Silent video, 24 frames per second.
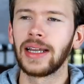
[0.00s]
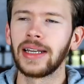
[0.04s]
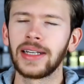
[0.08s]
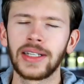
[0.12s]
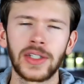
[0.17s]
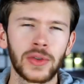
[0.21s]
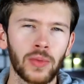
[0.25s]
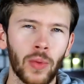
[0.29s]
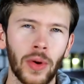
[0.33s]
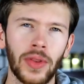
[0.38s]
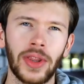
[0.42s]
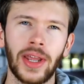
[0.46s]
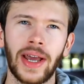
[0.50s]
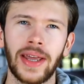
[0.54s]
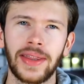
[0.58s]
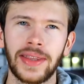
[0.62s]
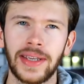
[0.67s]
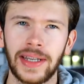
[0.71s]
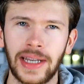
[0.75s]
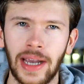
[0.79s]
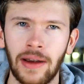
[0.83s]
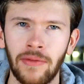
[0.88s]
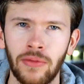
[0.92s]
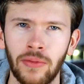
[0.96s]
It is one that I
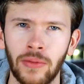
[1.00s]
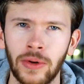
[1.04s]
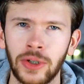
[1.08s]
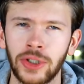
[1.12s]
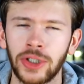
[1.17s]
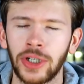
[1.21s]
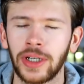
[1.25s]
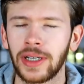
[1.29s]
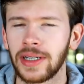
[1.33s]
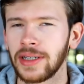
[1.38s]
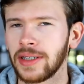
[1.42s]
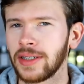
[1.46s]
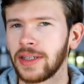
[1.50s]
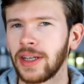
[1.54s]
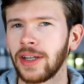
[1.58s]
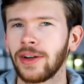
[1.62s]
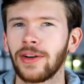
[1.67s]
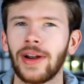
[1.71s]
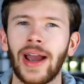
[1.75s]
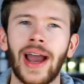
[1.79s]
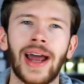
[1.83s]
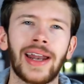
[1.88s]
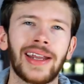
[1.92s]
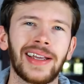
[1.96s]
think everyone should
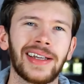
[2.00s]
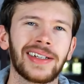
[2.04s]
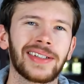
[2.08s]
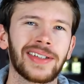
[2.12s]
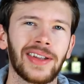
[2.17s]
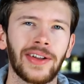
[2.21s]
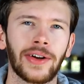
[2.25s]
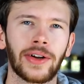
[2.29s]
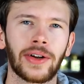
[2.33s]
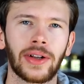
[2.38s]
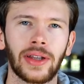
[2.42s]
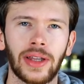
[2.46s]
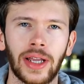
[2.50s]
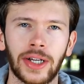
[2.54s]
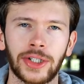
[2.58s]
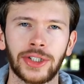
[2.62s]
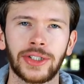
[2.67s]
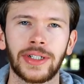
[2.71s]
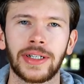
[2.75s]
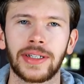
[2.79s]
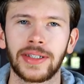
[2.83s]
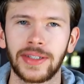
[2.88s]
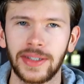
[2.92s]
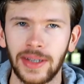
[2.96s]
consider adding into their
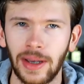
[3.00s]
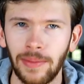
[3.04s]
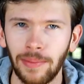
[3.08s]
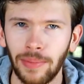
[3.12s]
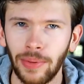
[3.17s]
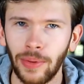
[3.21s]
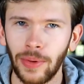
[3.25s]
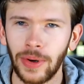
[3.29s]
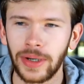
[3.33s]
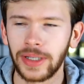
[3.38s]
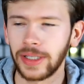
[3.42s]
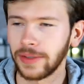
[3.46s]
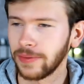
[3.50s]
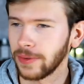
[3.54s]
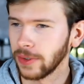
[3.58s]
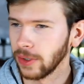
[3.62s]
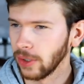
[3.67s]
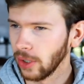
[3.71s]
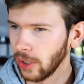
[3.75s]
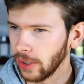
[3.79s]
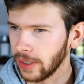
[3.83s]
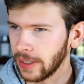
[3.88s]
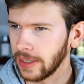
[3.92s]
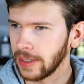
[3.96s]
collection at some point if
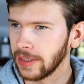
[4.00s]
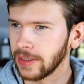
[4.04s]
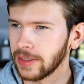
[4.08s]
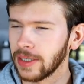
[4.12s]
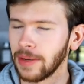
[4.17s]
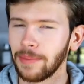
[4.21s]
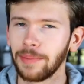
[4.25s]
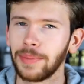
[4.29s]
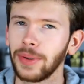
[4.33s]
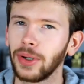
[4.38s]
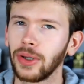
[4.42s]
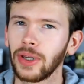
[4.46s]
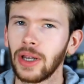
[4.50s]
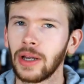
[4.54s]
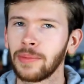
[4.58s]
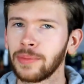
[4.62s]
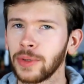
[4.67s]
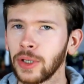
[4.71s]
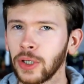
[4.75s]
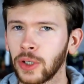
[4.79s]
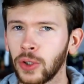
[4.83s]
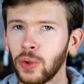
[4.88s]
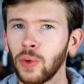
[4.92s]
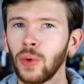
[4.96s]
you're looking to build
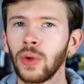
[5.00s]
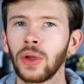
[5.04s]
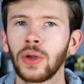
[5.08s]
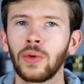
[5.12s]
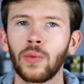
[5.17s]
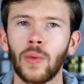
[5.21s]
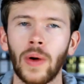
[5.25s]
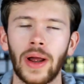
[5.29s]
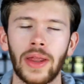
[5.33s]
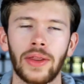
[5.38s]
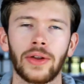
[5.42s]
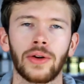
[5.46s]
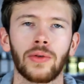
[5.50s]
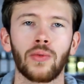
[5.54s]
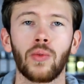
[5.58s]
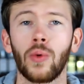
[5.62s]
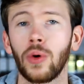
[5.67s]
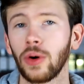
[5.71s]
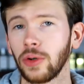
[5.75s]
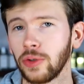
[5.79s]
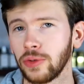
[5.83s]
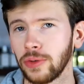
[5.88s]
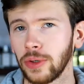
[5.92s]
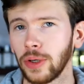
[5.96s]
up your cooler weather
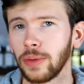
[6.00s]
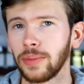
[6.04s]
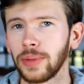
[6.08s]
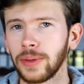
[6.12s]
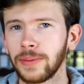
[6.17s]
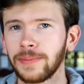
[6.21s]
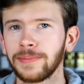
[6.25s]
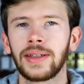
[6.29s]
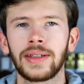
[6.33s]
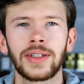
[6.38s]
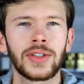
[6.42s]
wardrobe.